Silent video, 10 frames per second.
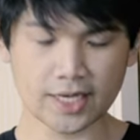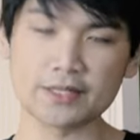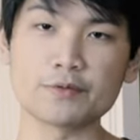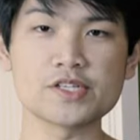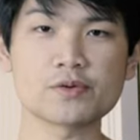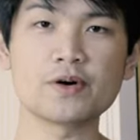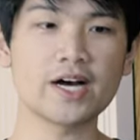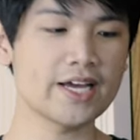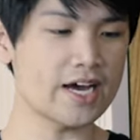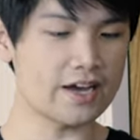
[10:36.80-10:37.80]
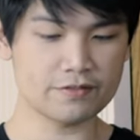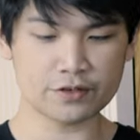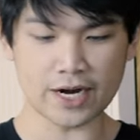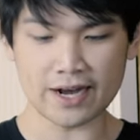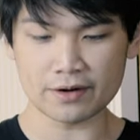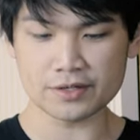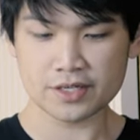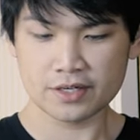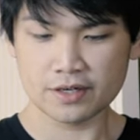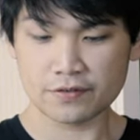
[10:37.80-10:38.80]
And the reason why I've ground
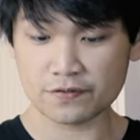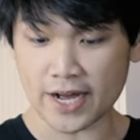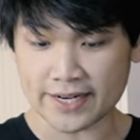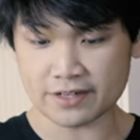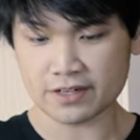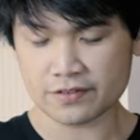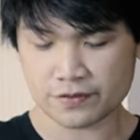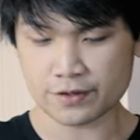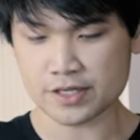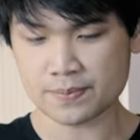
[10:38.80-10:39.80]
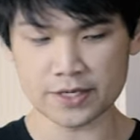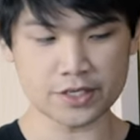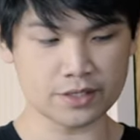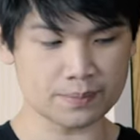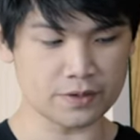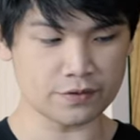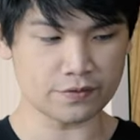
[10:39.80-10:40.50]
finer for this particular pro,